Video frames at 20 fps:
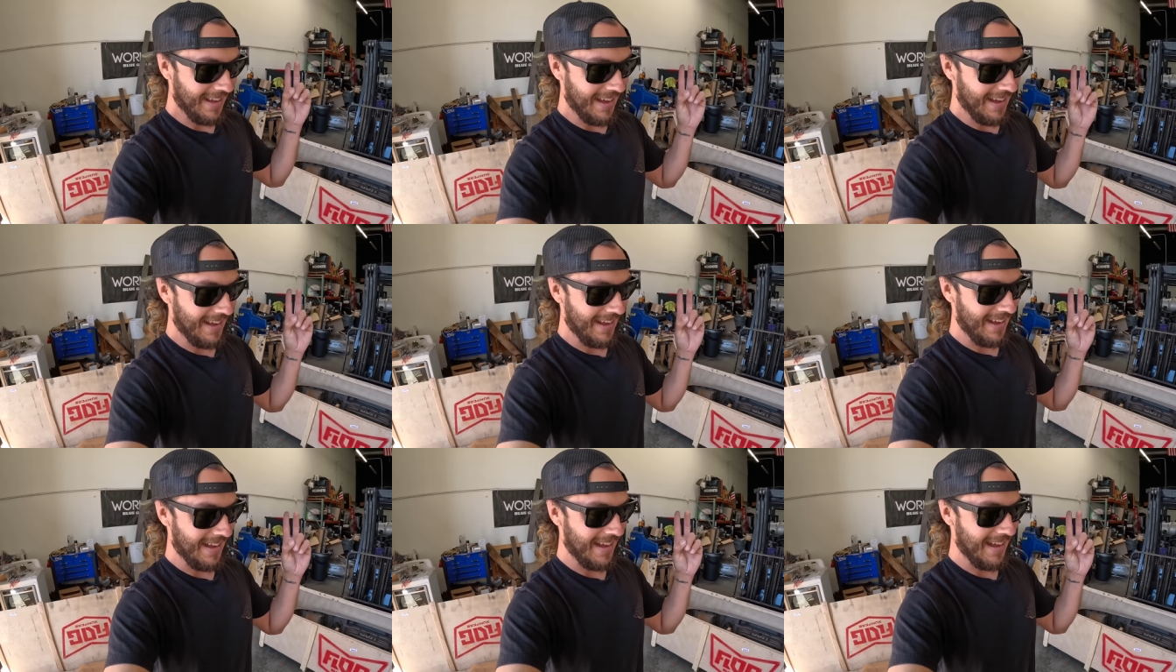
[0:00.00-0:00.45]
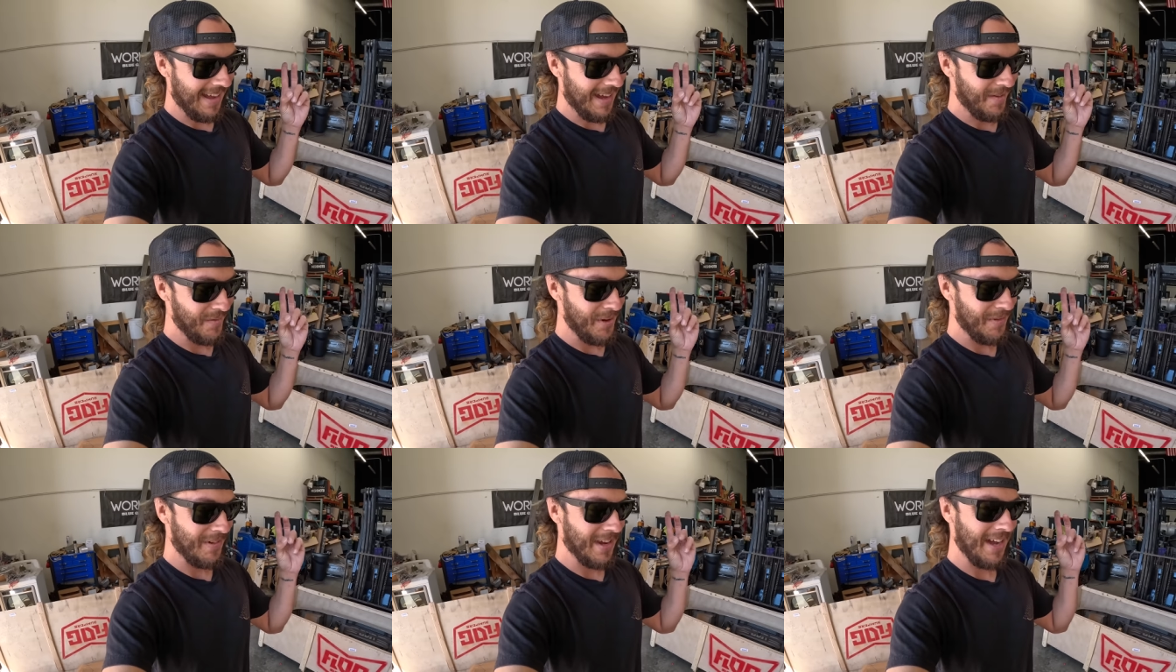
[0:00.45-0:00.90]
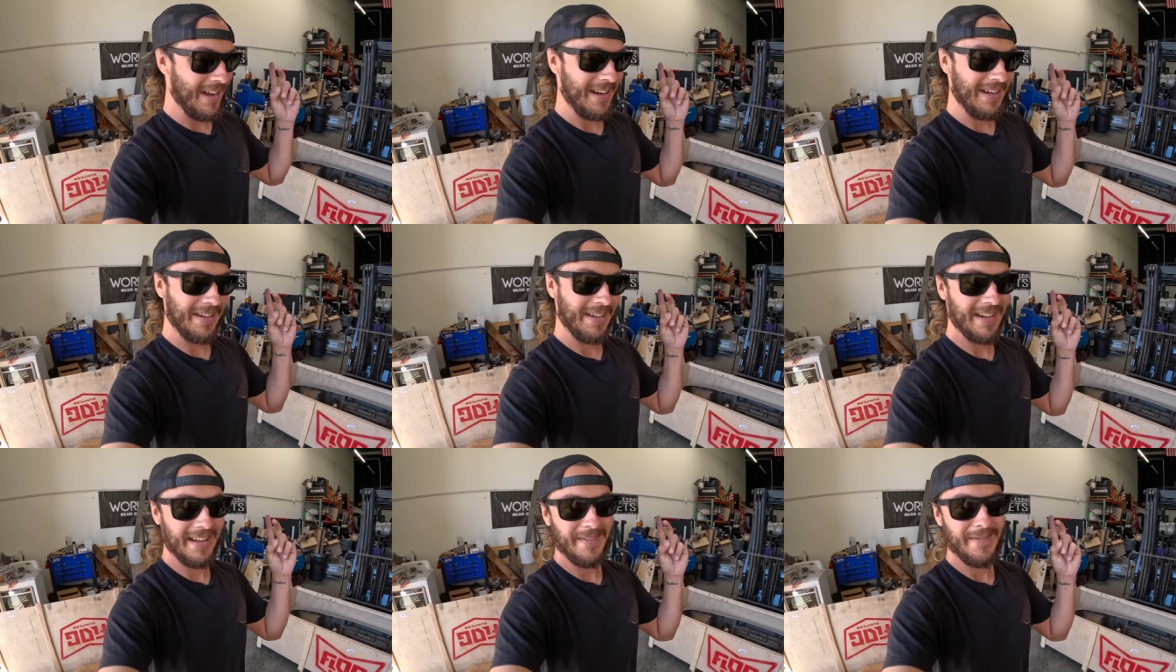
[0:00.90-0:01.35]
Uh, we've
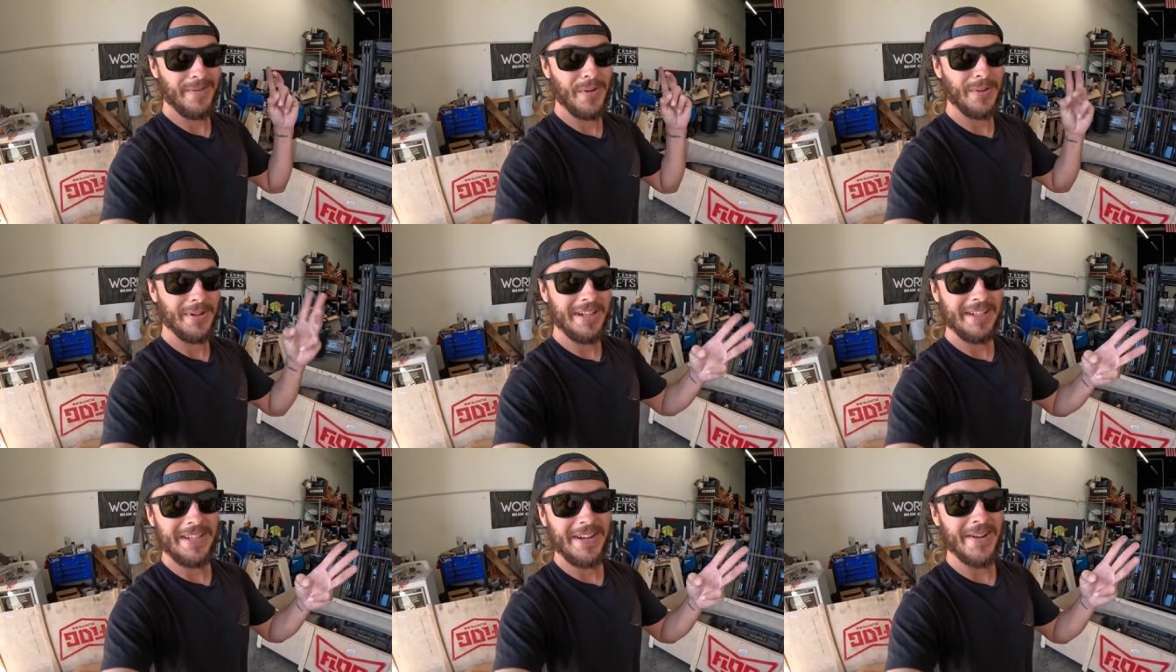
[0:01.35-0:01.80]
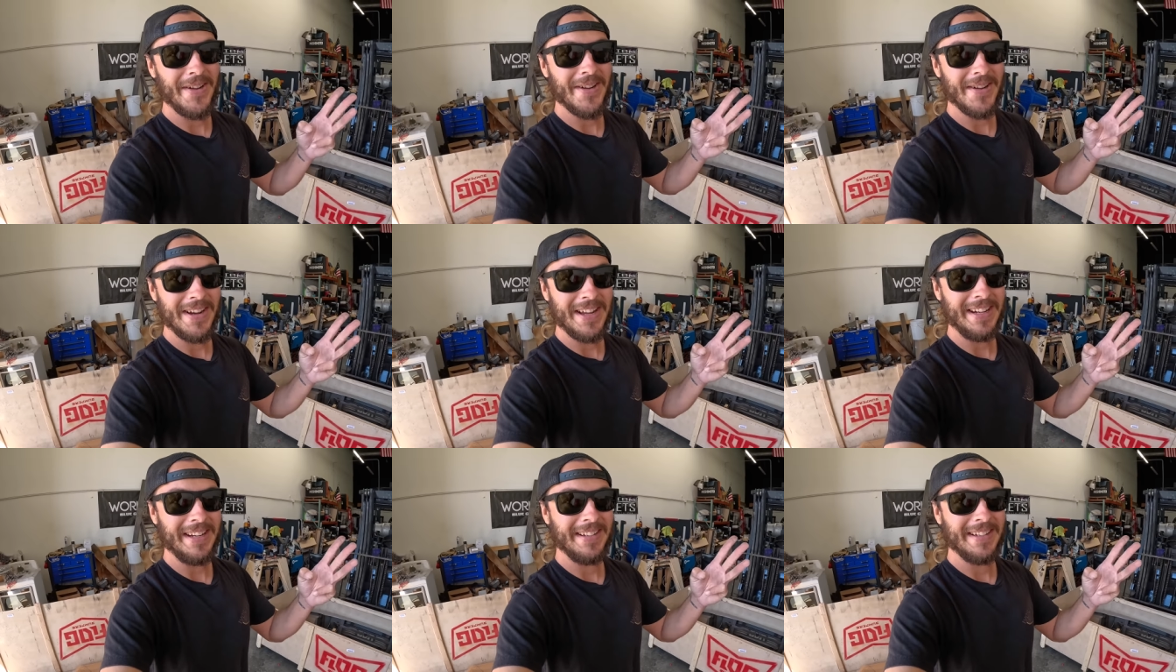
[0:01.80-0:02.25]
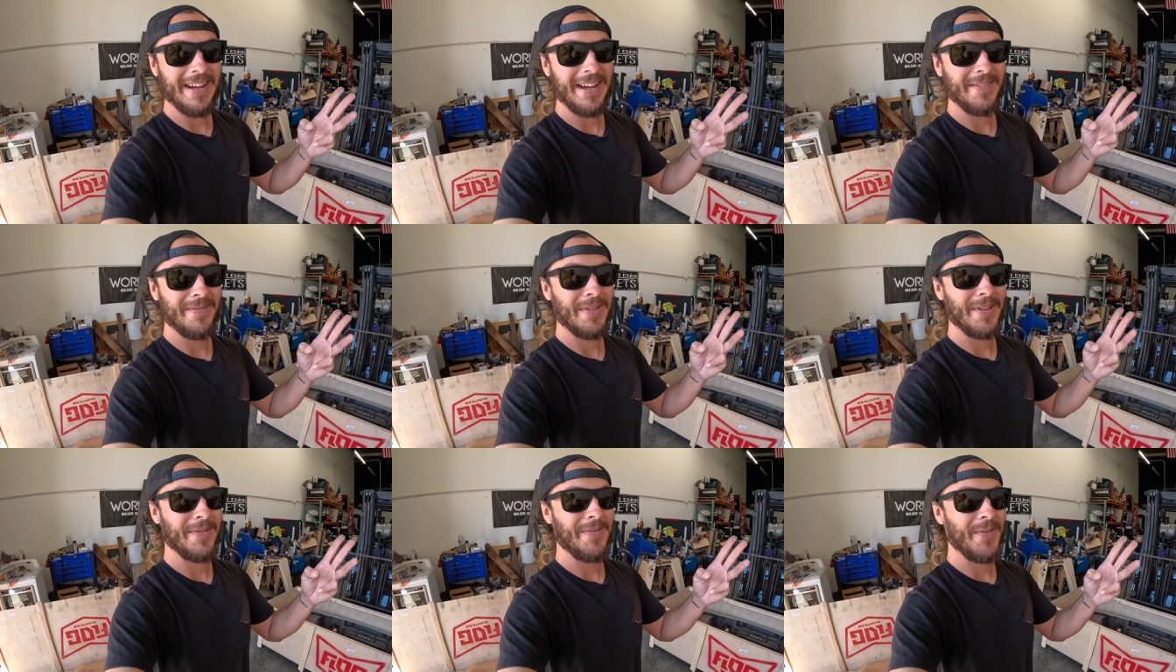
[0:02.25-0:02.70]
got full interior getting
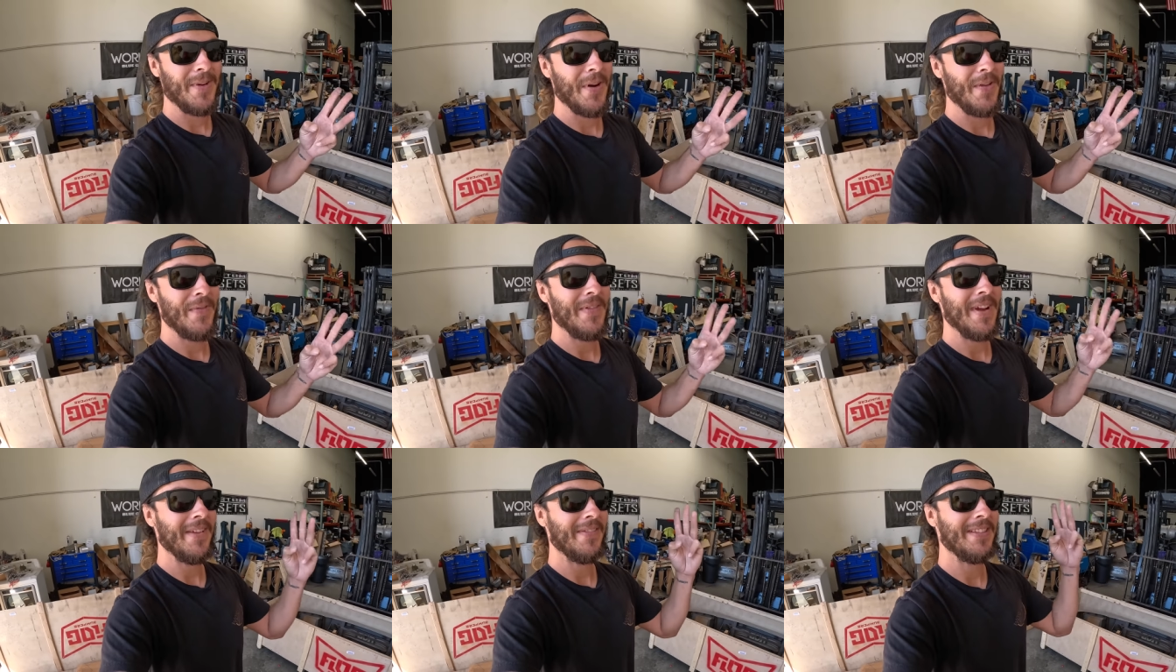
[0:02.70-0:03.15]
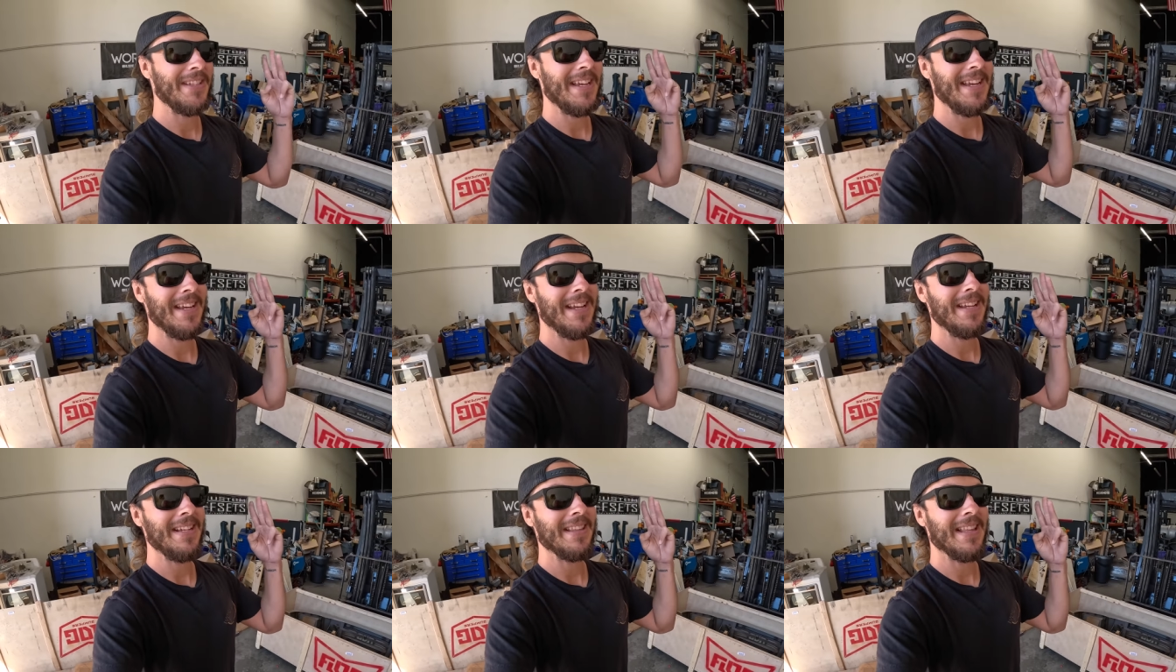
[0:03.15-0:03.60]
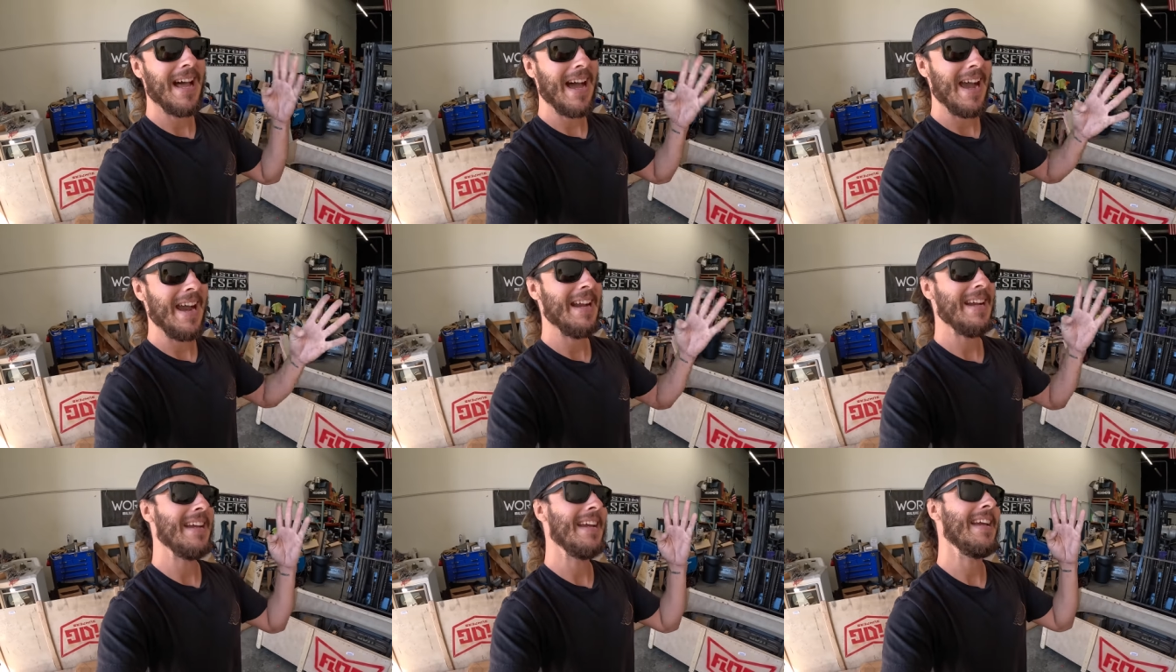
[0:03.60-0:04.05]
done for the 450,
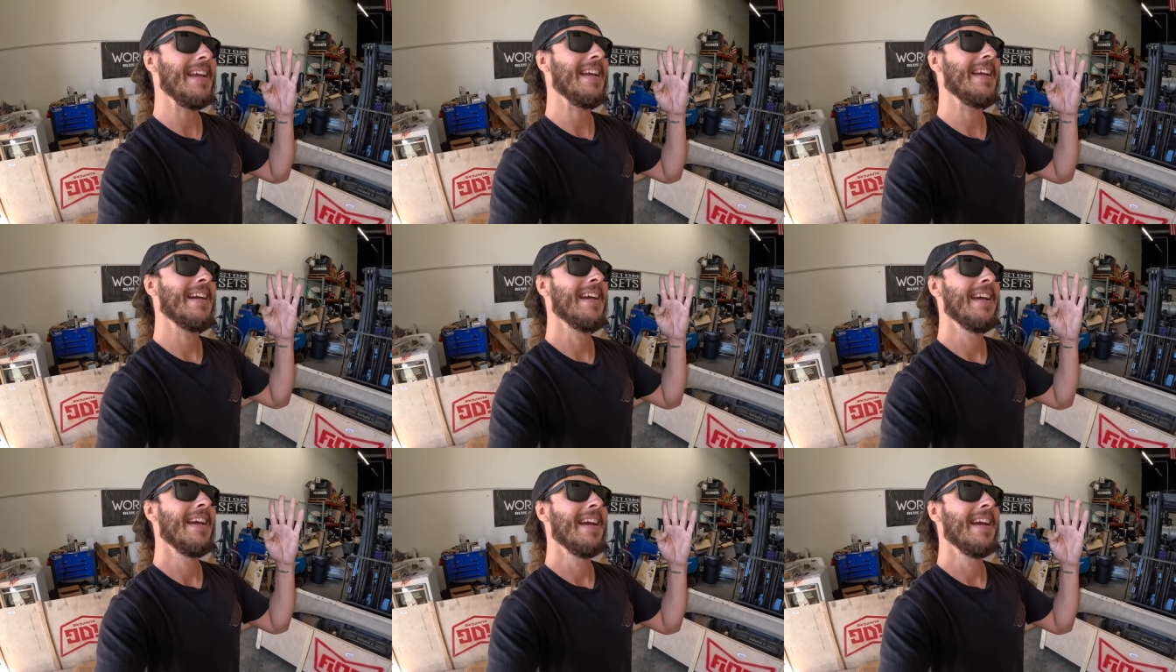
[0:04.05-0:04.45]
lighting.